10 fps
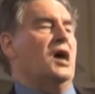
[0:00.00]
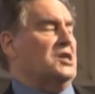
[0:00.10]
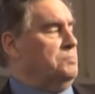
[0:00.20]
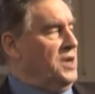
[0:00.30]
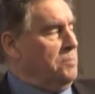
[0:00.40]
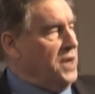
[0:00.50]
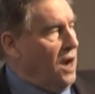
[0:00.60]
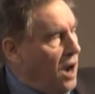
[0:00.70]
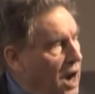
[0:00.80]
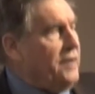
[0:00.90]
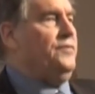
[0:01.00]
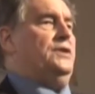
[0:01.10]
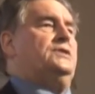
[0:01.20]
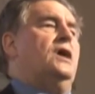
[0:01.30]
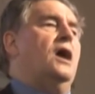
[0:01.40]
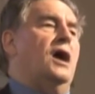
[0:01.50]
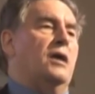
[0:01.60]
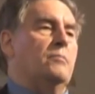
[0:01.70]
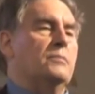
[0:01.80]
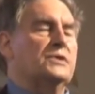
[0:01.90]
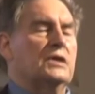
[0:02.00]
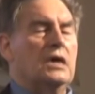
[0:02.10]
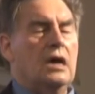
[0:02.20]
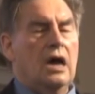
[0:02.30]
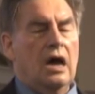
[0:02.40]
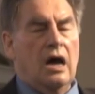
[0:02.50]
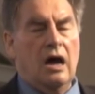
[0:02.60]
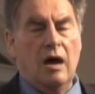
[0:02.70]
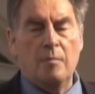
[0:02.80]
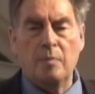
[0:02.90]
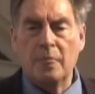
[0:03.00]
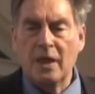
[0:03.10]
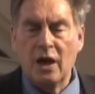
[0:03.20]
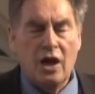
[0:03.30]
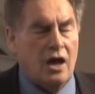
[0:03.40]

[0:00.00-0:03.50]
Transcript: as being behind the times. Um,